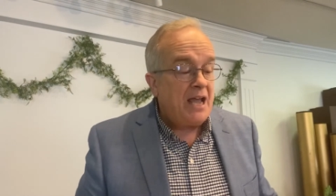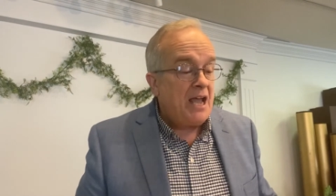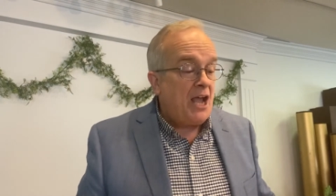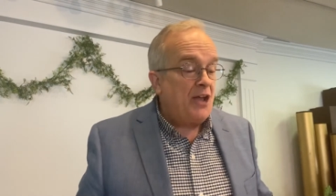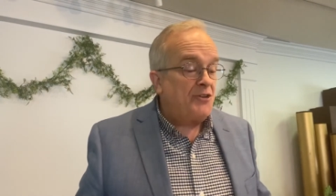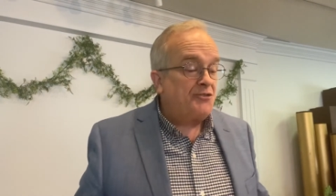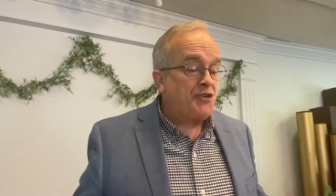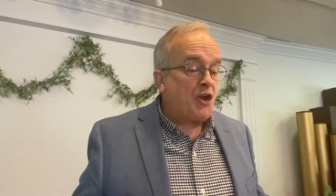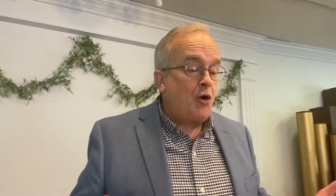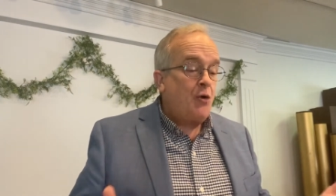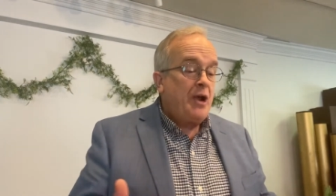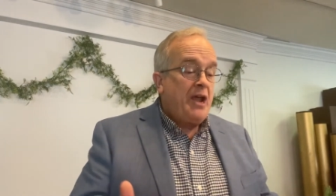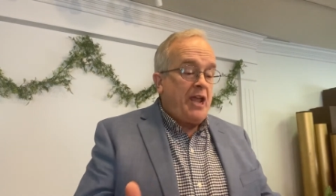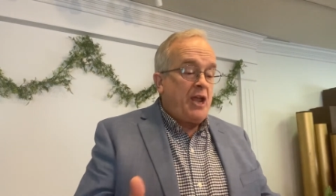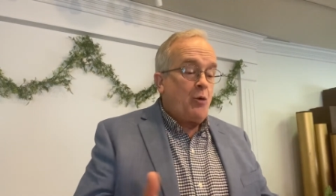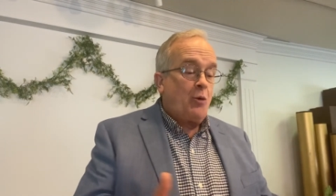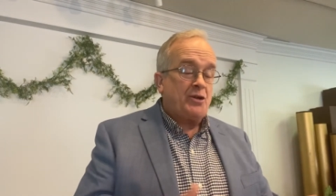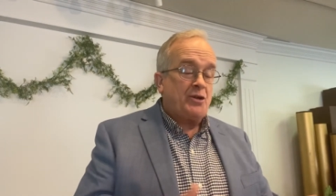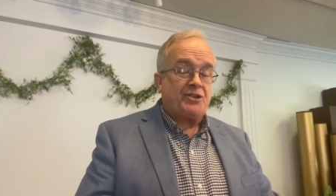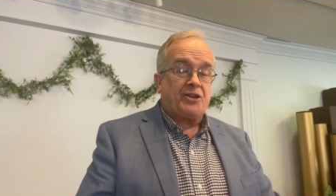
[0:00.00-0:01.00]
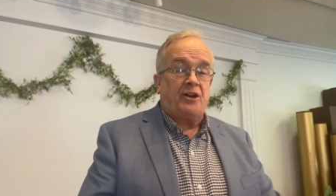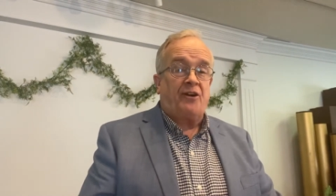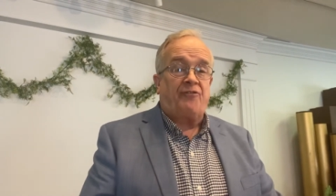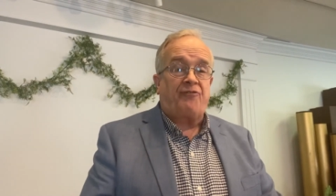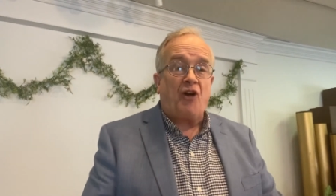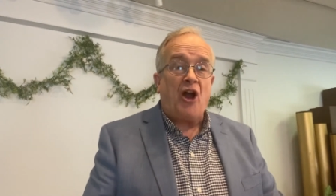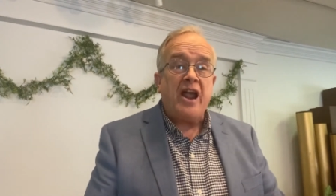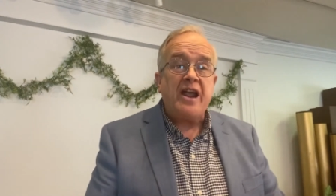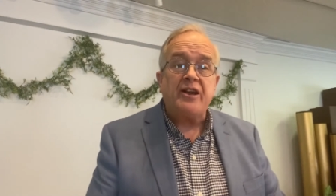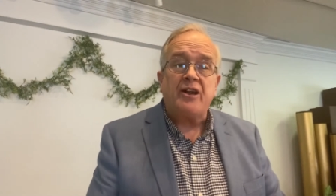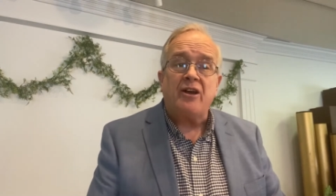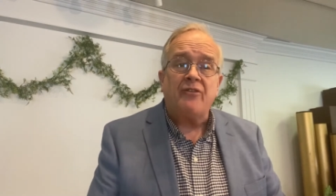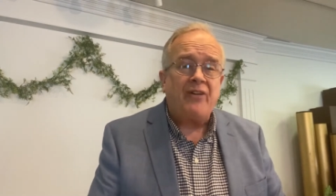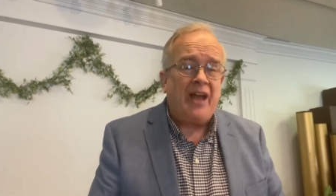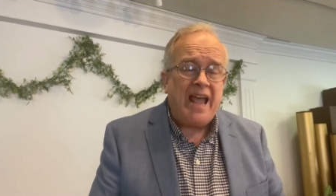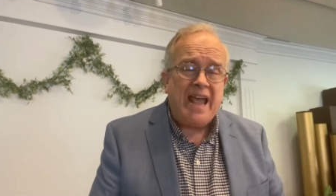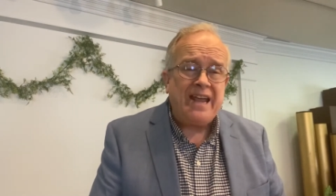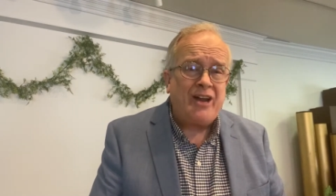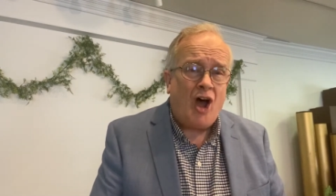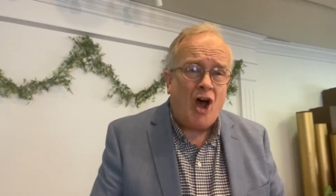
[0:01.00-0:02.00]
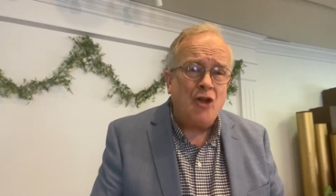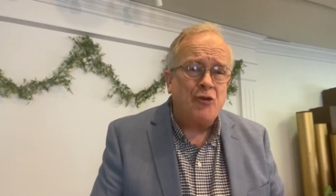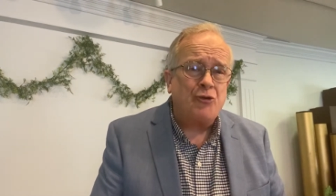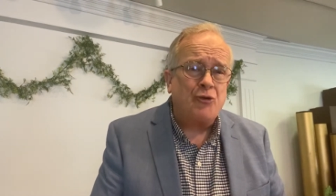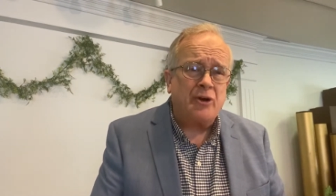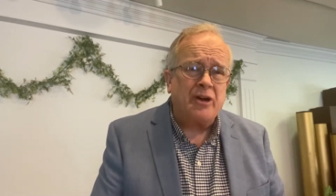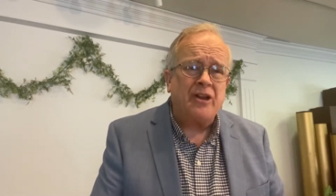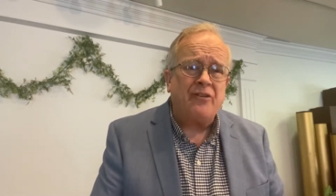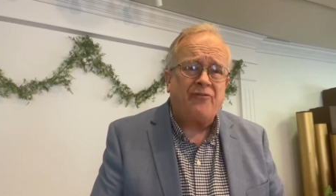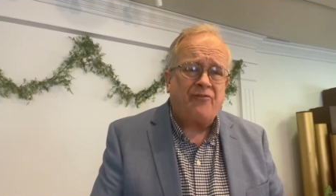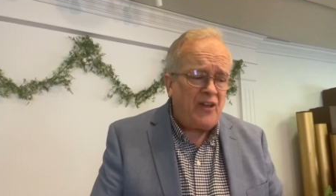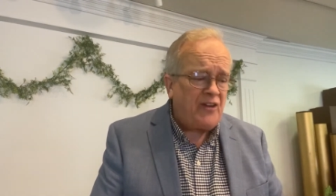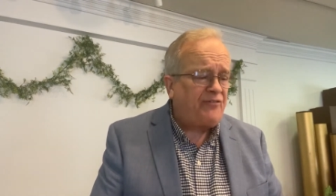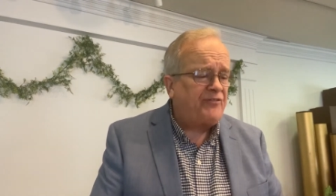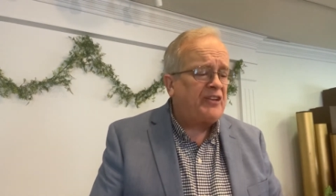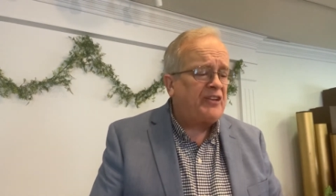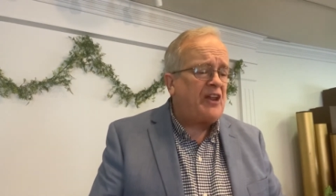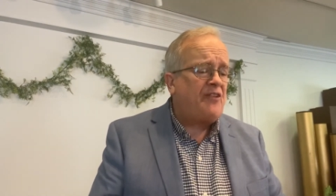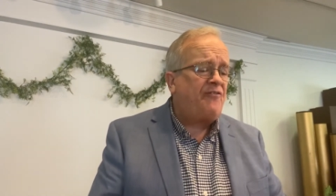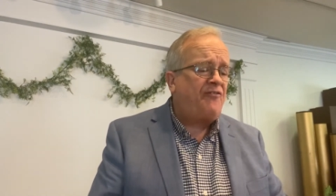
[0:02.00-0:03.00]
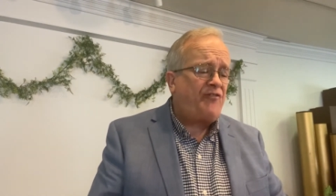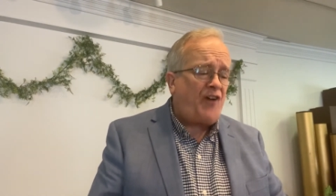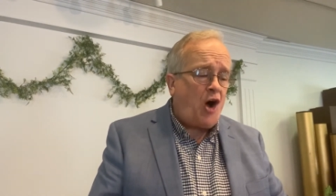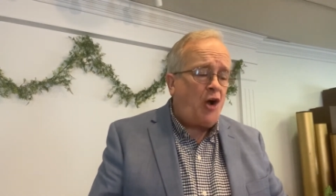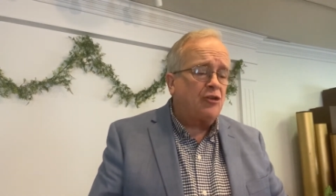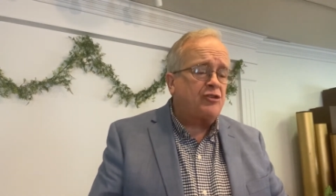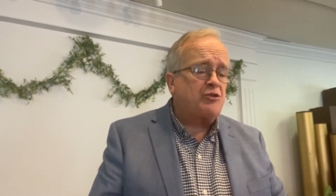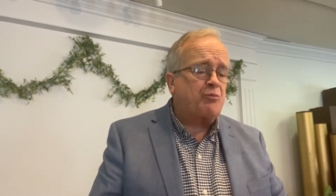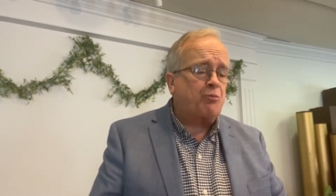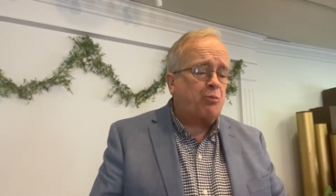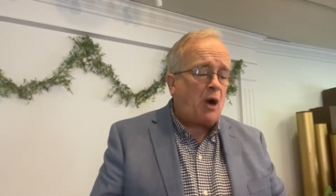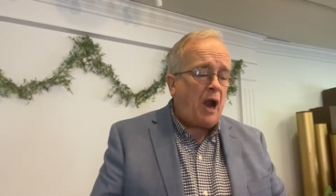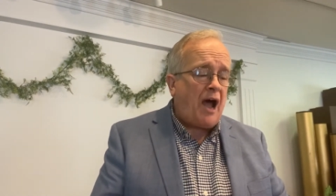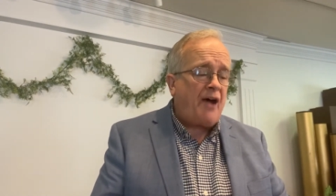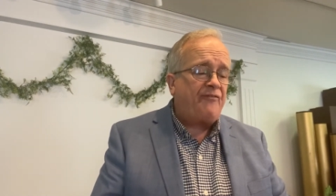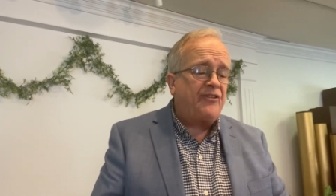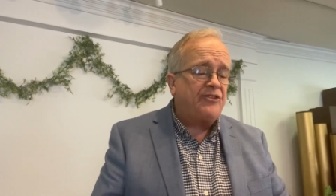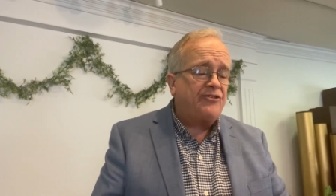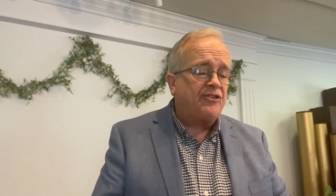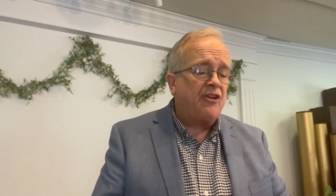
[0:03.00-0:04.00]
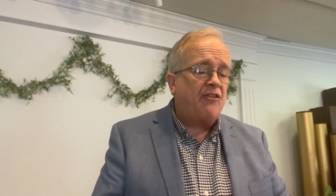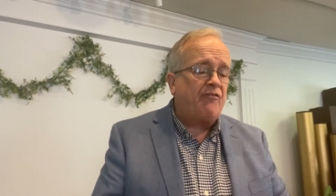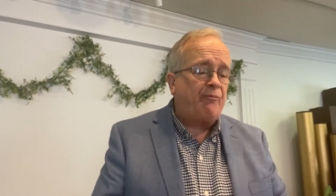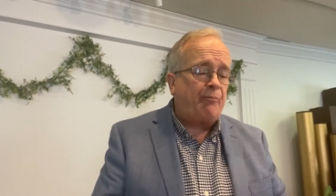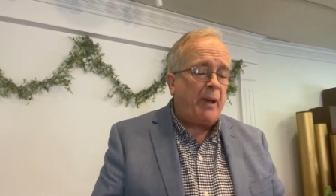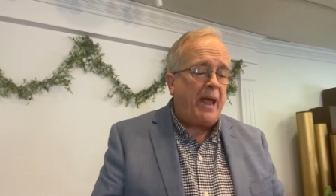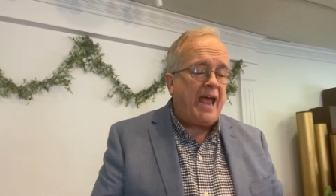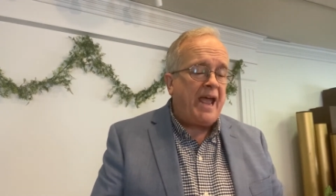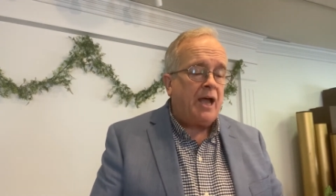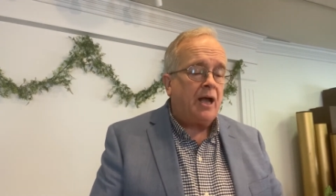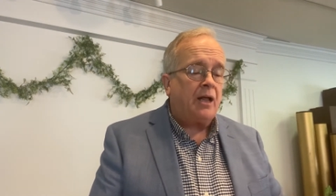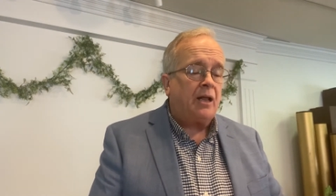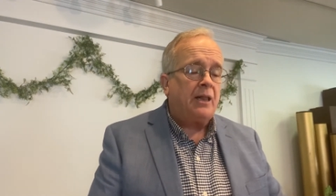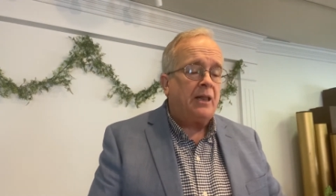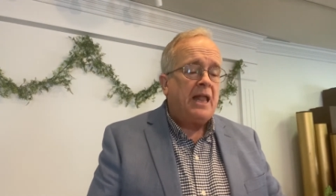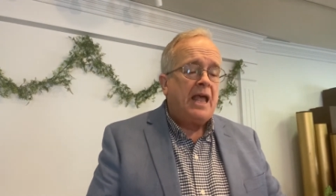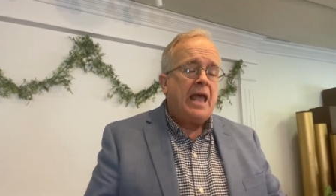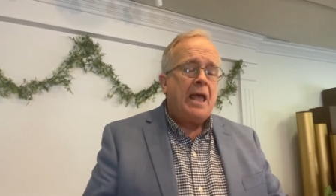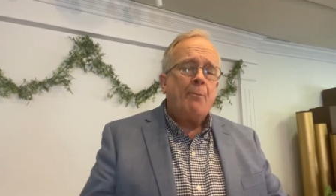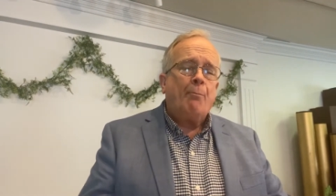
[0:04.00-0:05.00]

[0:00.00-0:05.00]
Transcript: And so he wasn't afraid of 850 false prophets of Baal,